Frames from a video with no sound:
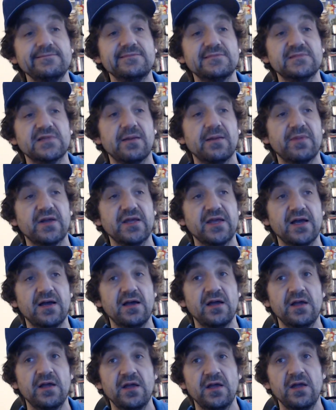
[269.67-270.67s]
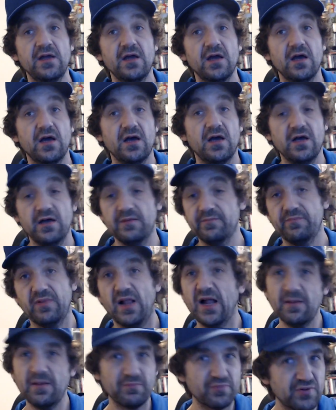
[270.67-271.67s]
but yeah, um, a
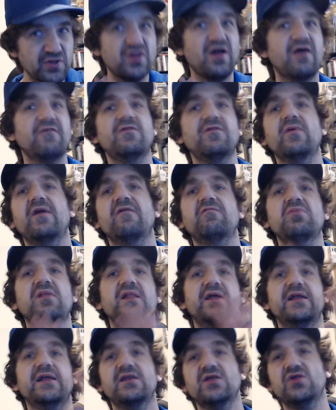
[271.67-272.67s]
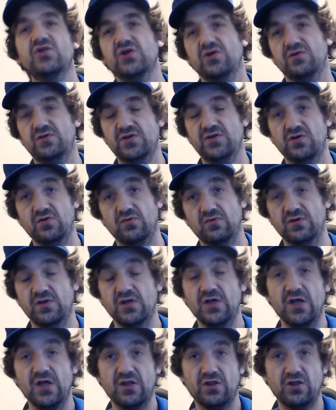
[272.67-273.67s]
lot of stuff that we have planned this year too.
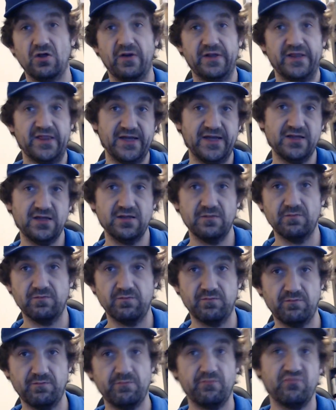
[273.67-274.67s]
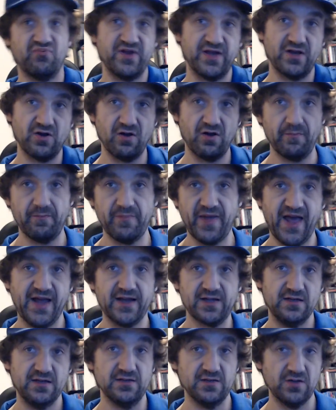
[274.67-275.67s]
So I'd like to bring it all
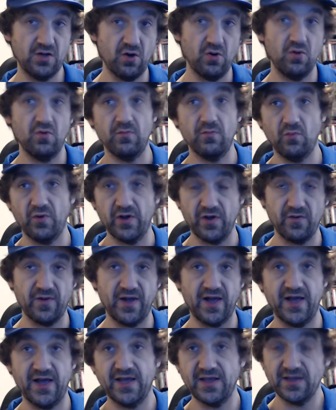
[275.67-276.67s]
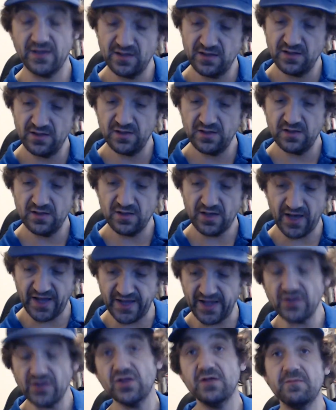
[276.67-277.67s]
back home where I, I
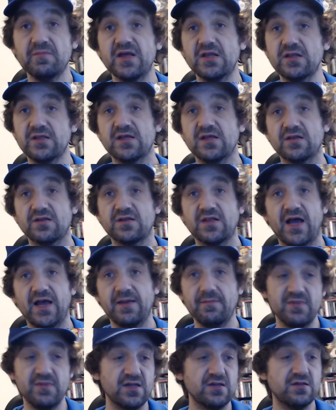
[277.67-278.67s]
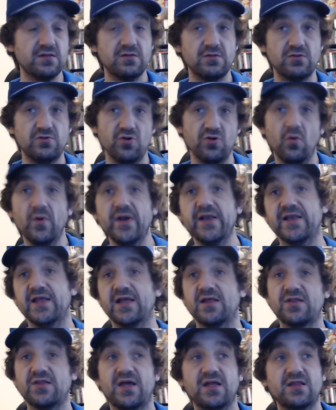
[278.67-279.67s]
actually missed this. I missed doing
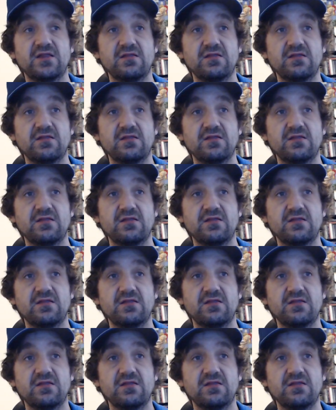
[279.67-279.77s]
this. I